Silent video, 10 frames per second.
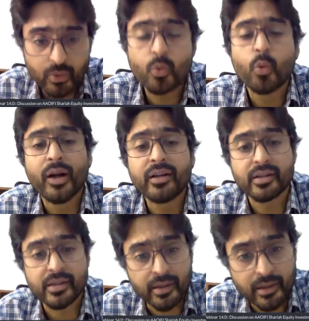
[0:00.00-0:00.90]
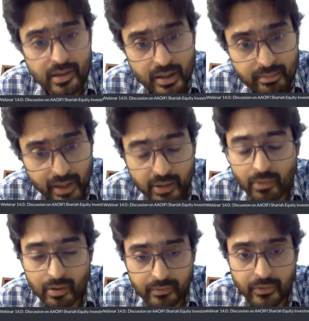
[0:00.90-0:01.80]
one research team that you want
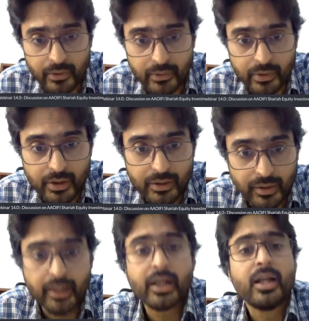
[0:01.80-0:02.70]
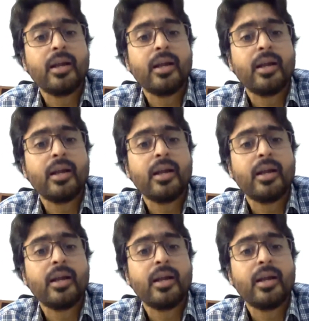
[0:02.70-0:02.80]
to follow, right?